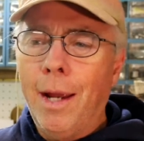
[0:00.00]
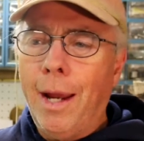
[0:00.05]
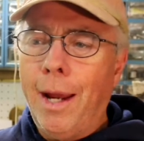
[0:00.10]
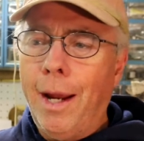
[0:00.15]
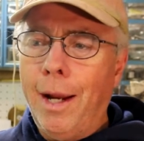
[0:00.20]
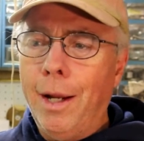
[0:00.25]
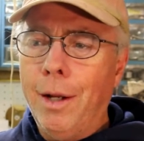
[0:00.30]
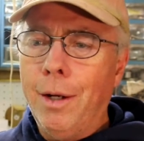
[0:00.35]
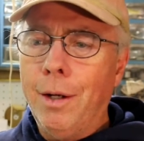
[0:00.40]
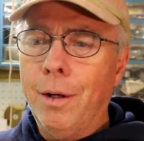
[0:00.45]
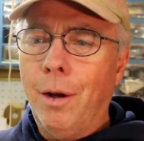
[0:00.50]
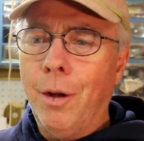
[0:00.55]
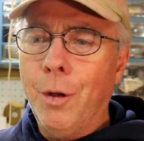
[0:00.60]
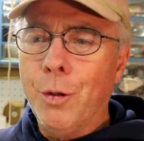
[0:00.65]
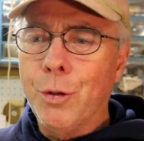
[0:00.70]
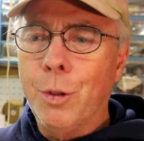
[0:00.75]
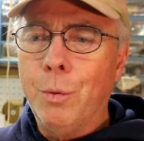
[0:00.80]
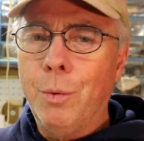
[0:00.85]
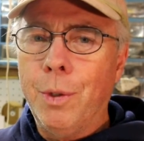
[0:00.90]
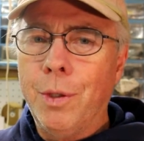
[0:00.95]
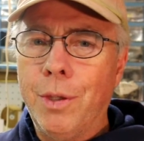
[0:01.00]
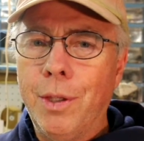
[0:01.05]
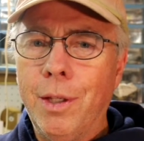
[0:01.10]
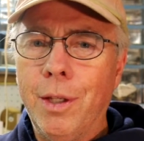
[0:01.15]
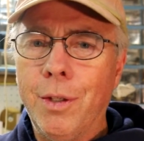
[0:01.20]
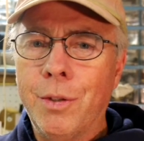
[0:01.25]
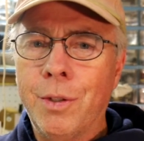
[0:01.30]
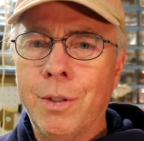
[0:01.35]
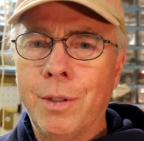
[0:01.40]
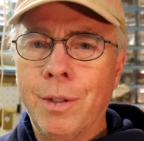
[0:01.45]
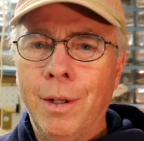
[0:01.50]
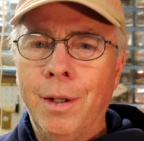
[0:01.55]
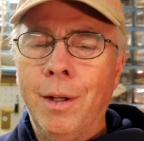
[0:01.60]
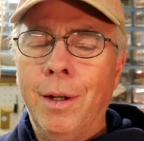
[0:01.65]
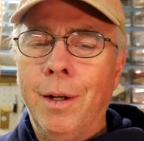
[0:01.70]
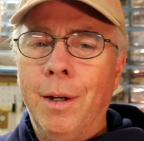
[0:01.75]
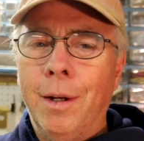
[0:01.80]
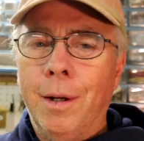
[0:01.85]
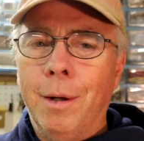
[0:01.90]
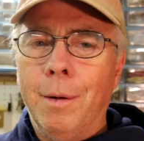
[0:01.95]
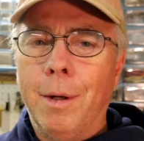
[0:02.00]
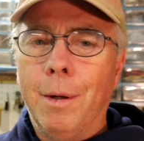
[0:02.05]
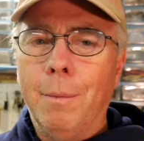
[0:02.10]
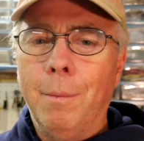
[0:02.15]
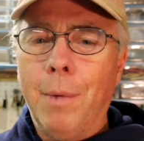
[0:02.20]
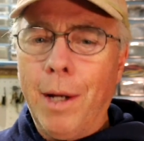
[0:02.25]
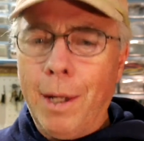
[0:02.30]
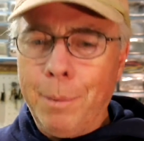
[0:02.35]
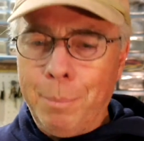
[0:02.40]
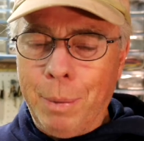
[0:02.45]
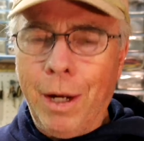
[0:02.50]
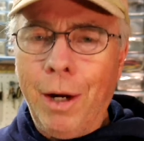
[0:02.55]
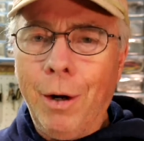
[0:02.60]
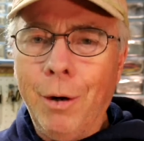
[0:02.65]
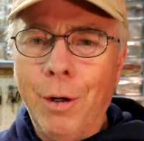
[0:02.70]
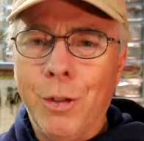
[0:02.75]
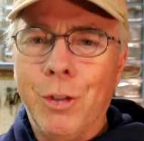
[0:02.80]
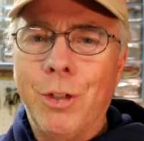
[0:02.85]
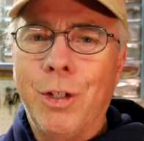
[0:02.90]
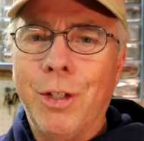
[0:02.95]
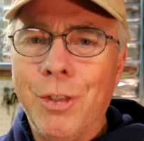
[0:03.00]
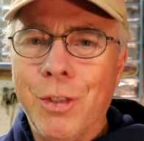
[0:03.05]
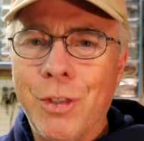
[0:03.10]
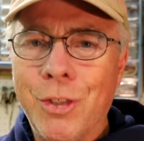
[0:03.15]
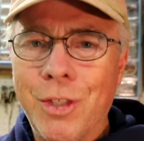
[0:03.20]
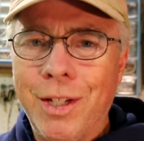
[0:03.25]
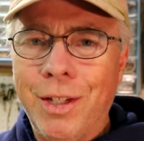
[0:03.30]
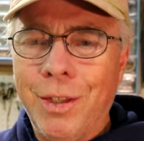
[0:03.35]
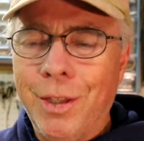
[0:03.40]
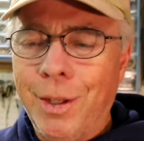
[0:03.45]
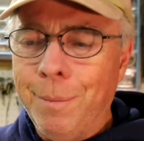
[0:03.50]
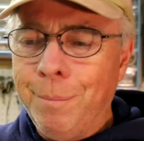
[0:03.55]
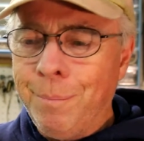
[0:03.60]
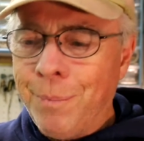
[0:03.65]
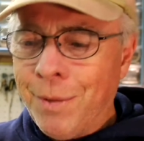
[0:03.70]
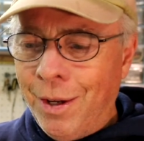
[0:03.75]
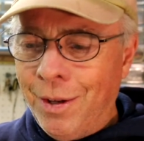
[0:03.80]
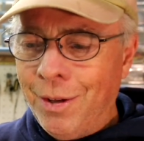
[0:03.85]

And also with this, my parents can see them